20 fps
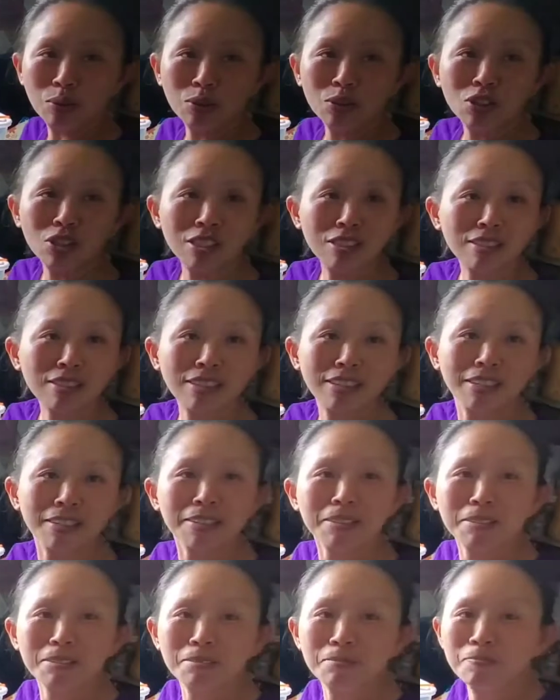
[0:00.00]
old cheesecake.
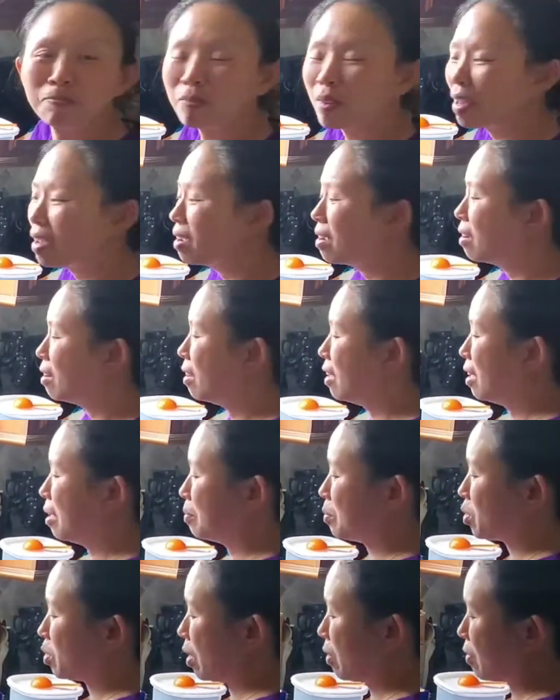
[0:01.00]

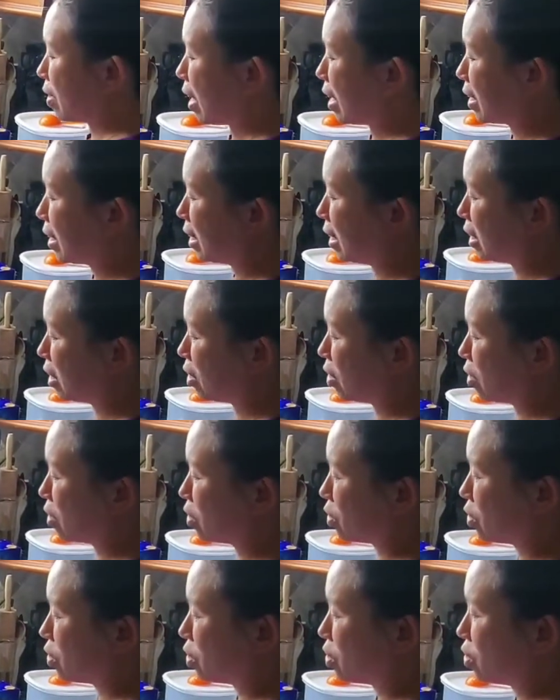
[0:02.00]
So I've got
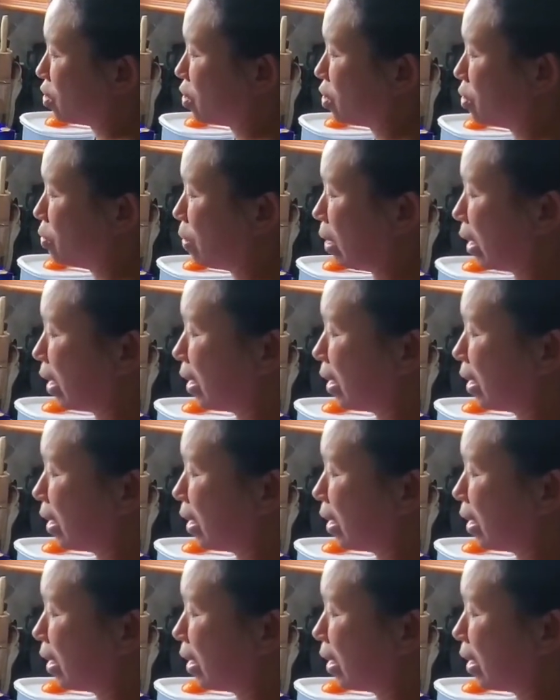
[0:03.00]
here 2